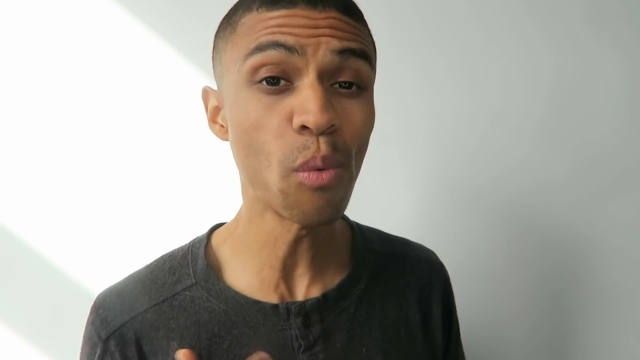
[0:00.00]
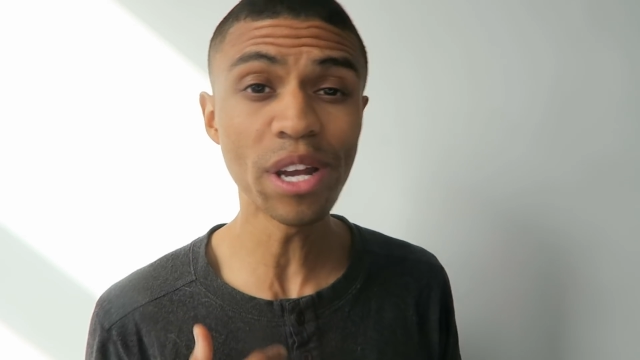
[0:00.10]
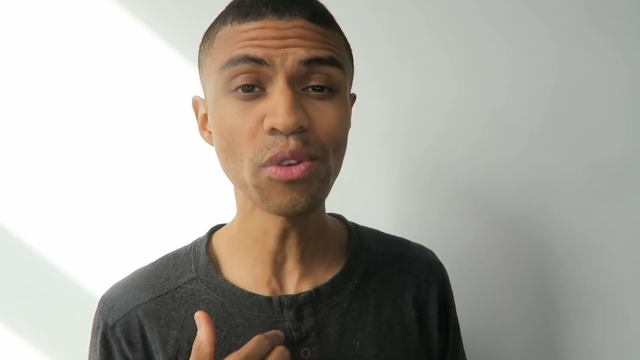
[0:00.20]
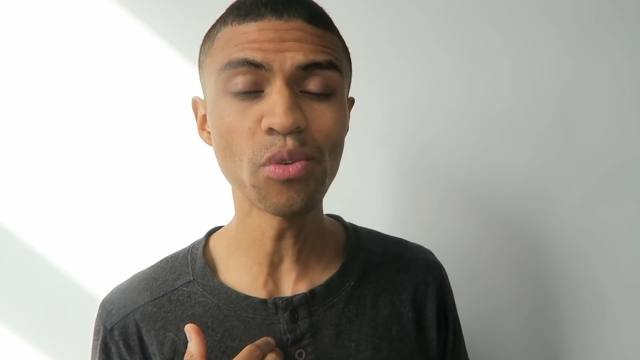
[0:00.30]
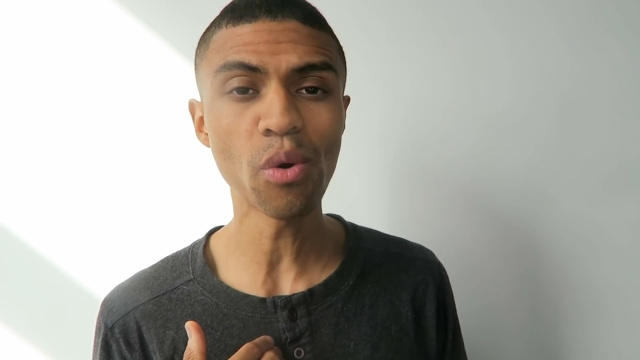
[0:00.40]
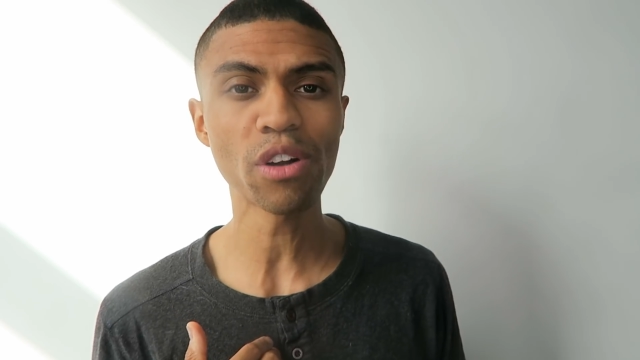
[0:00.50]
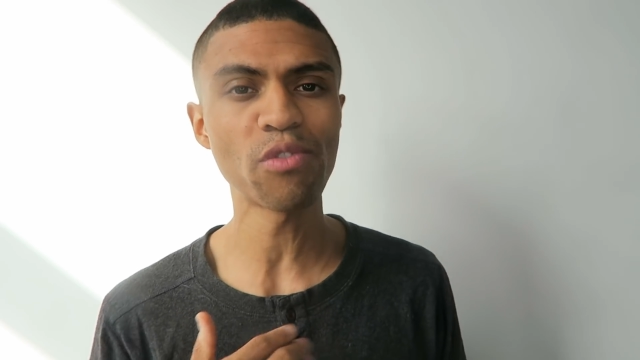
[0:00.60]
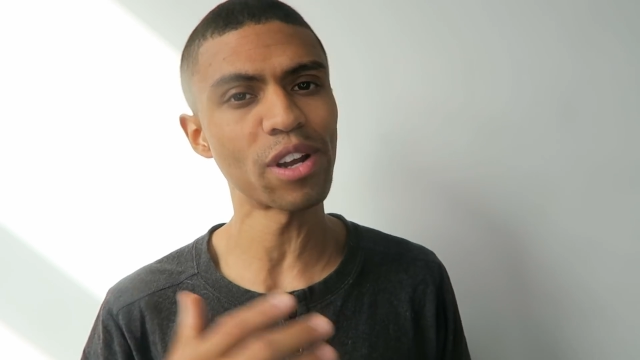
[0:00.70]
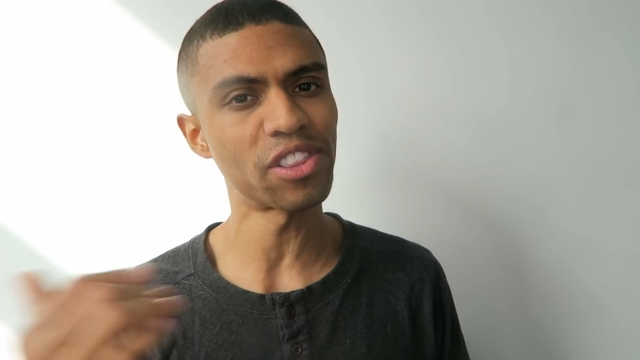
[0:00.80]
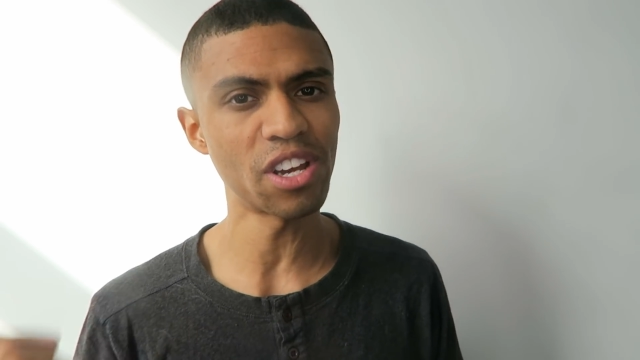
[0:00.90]
or we can do the work
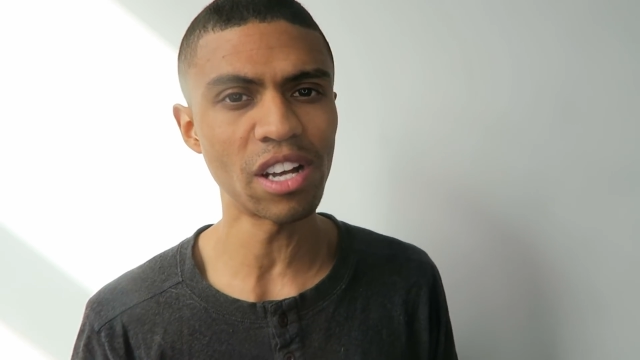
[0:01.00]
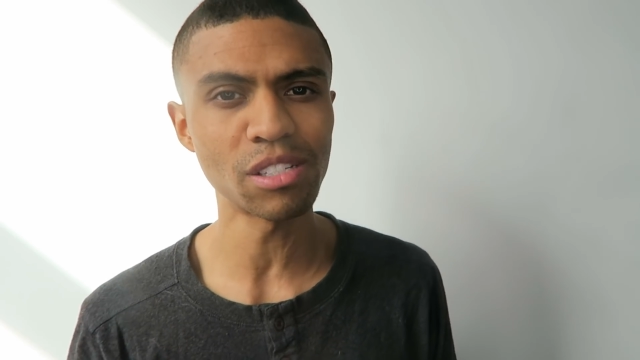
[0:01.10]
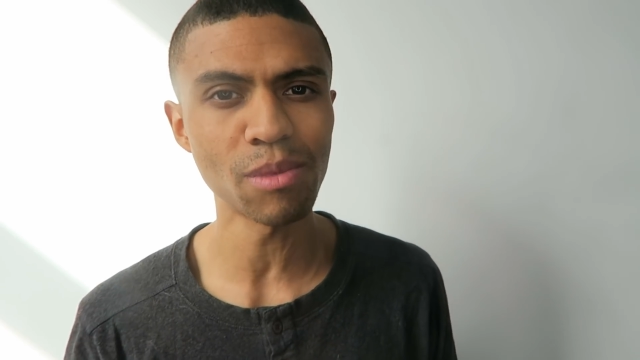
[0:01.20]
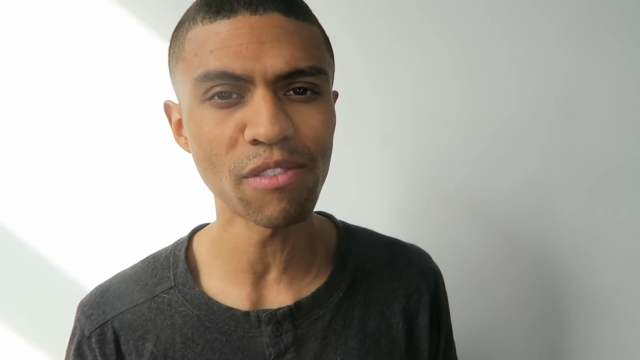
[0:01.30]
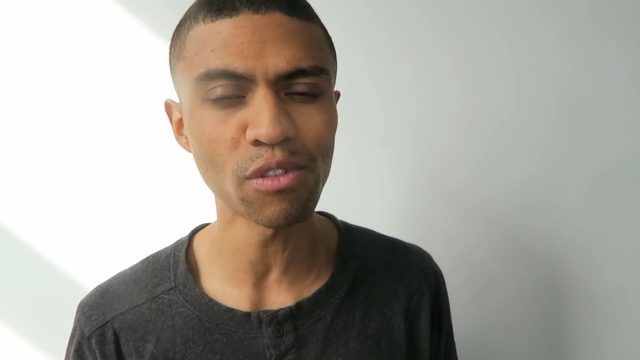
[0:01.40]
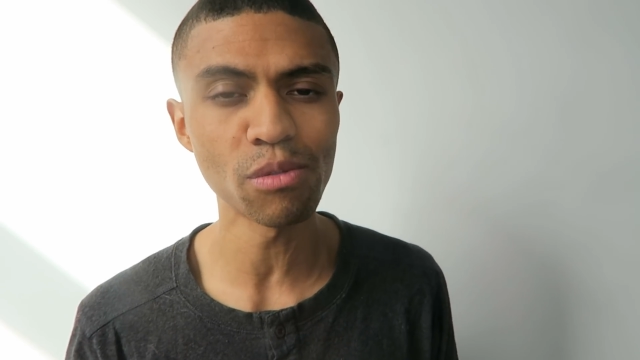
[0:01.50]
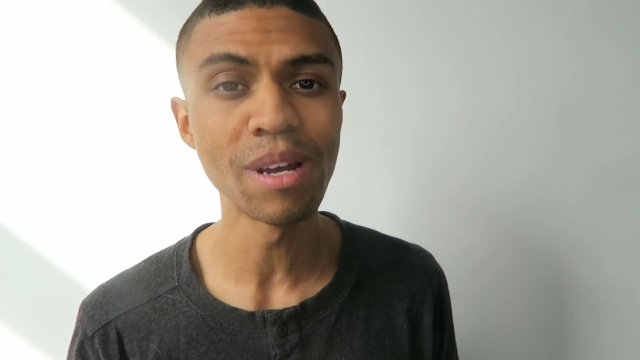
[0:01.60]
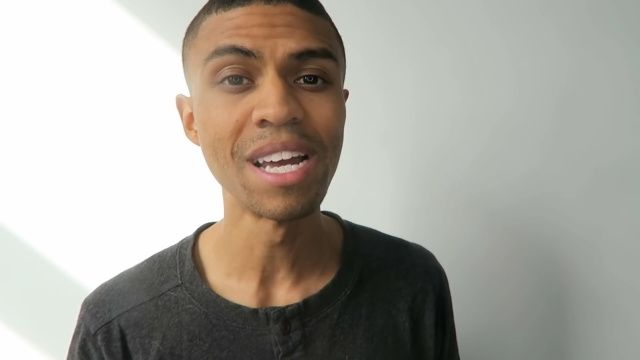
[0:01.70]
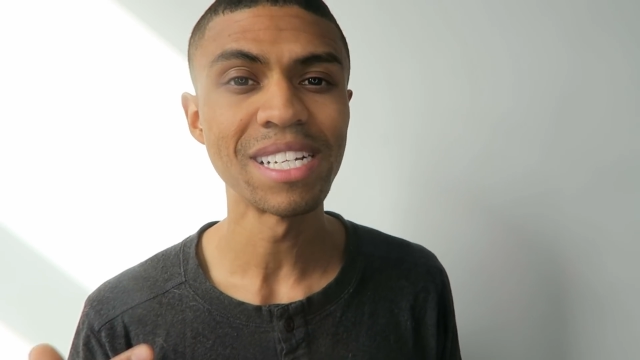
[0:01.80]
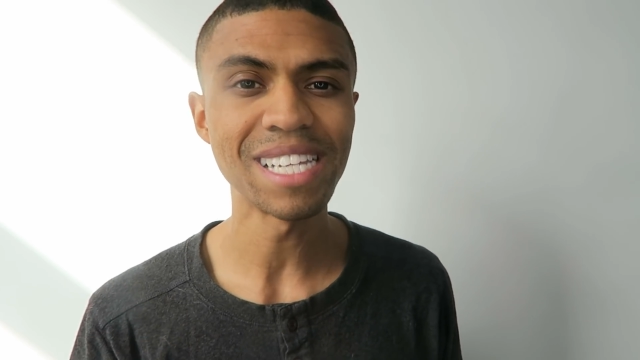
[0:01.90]
for you at the awesome life
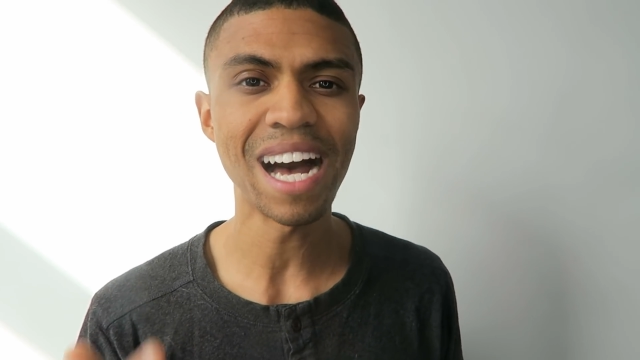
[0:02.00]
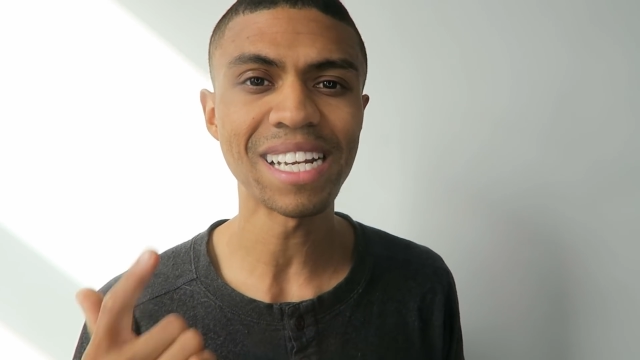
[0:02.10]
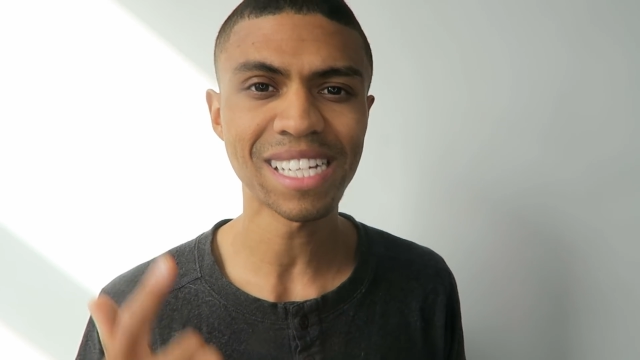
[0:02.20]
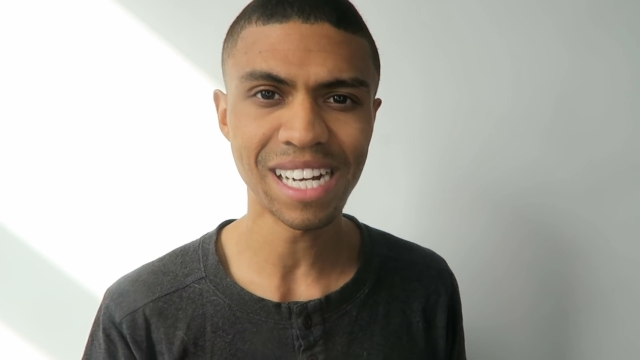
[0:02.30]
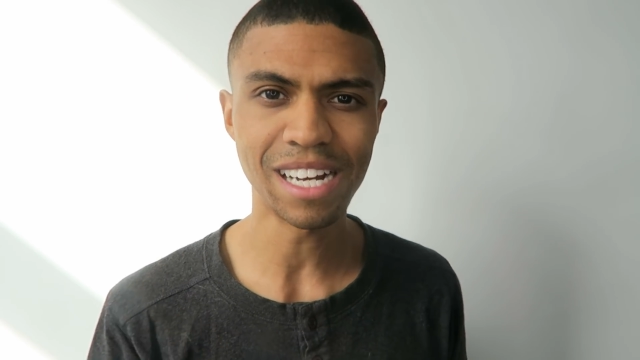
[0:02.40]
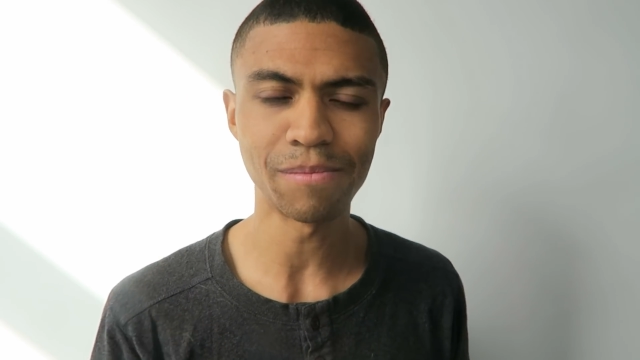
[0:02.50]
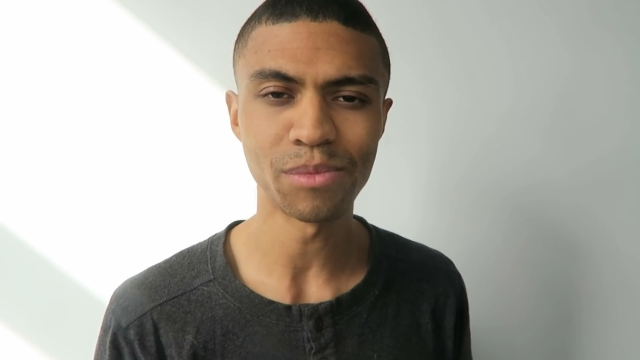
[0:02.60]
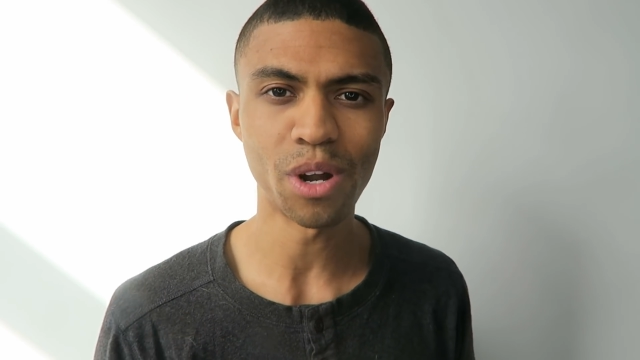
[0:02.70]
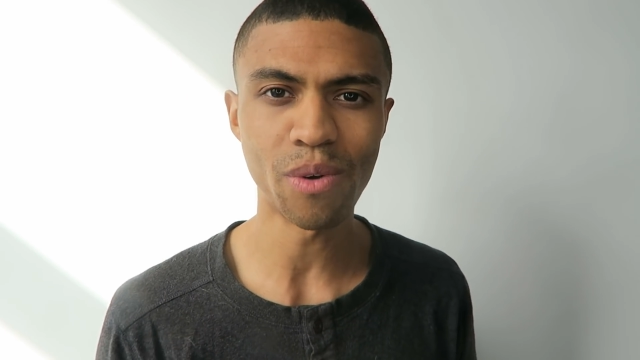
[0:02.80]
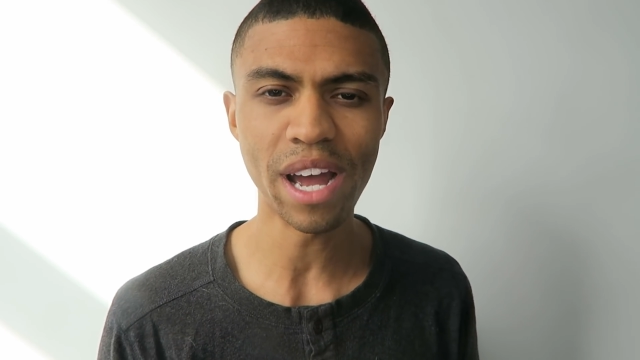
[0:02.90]
group dot
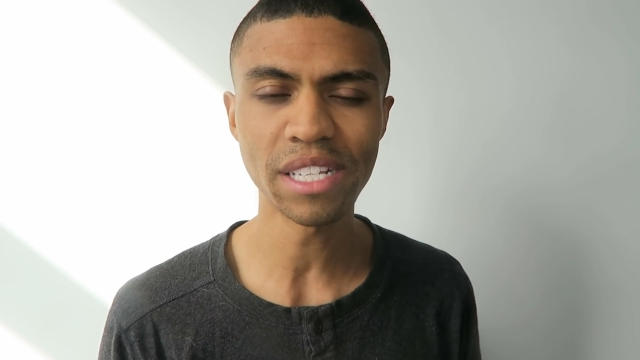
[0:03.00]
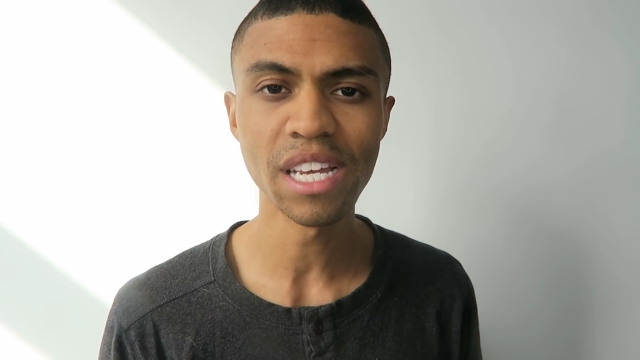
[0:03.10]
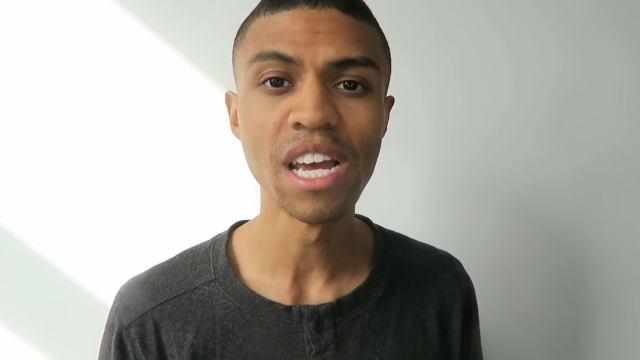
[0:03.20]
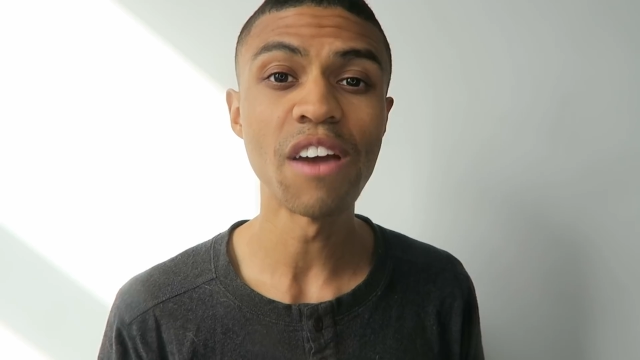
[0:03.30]
com, all right?